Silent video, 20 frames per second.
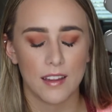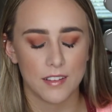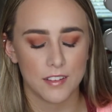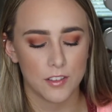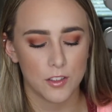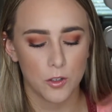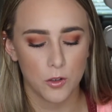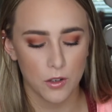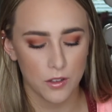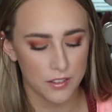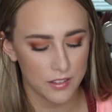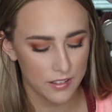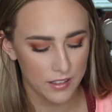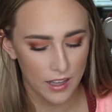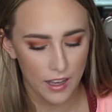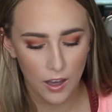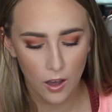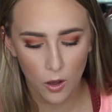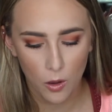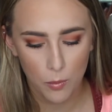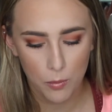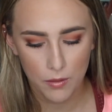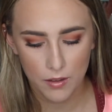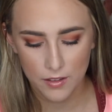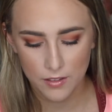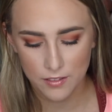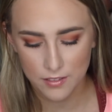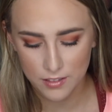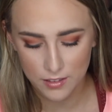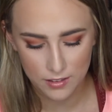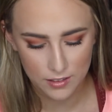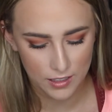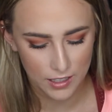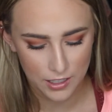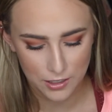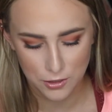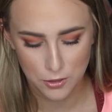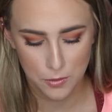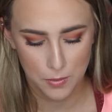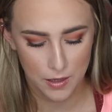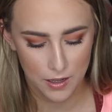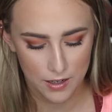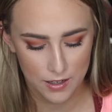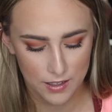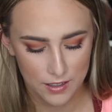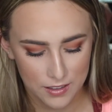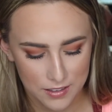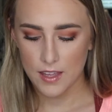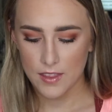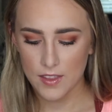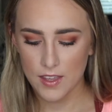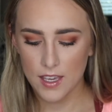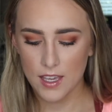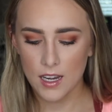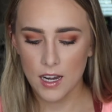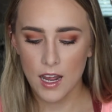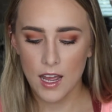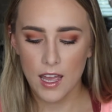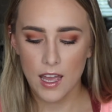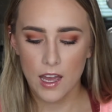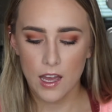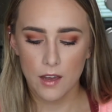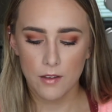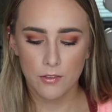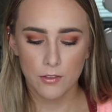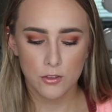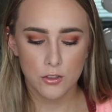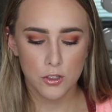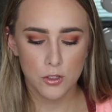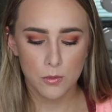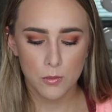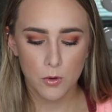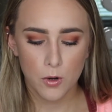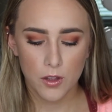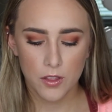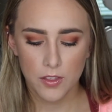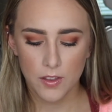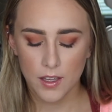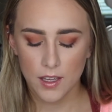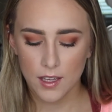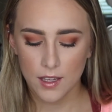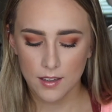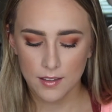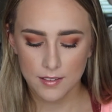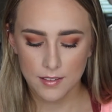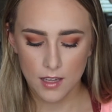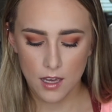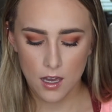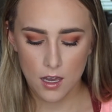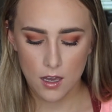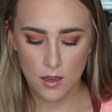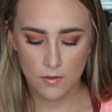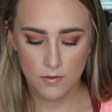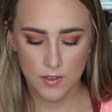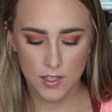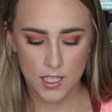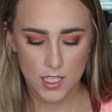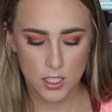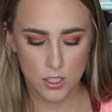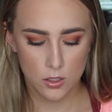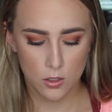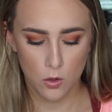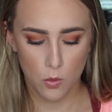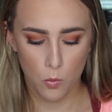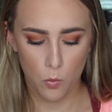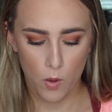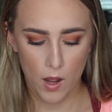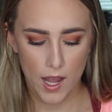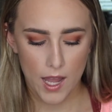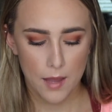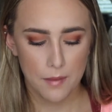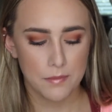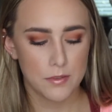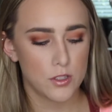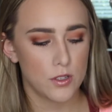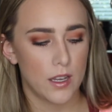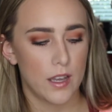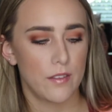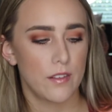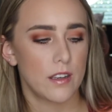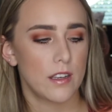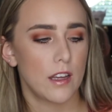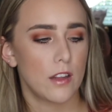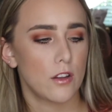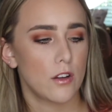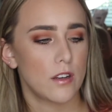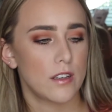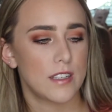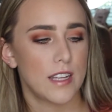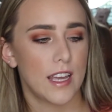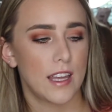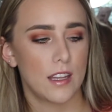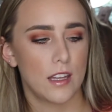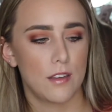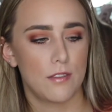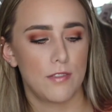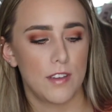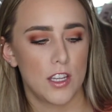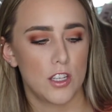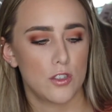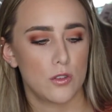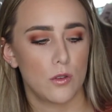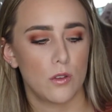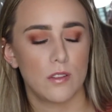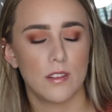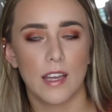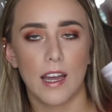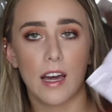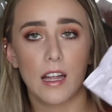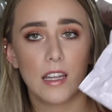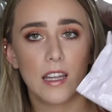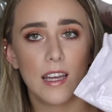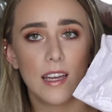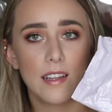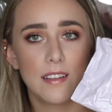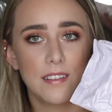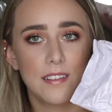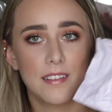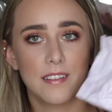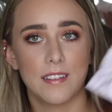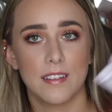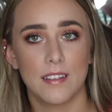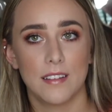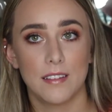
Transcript: It's gross as hell, but there's something I can do about it. And then I have two more things of these little wipes. So I have another daily facial towelettes.